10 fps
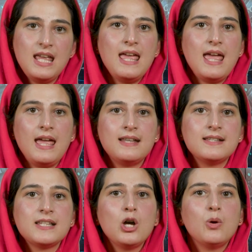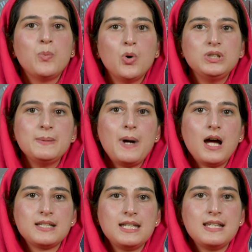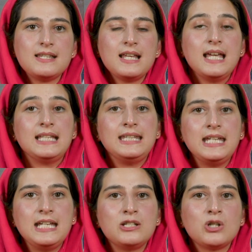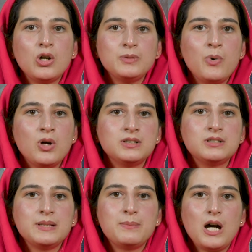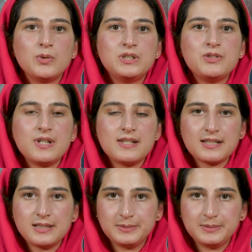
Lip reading: Hence, both the parties need not bother about the risk.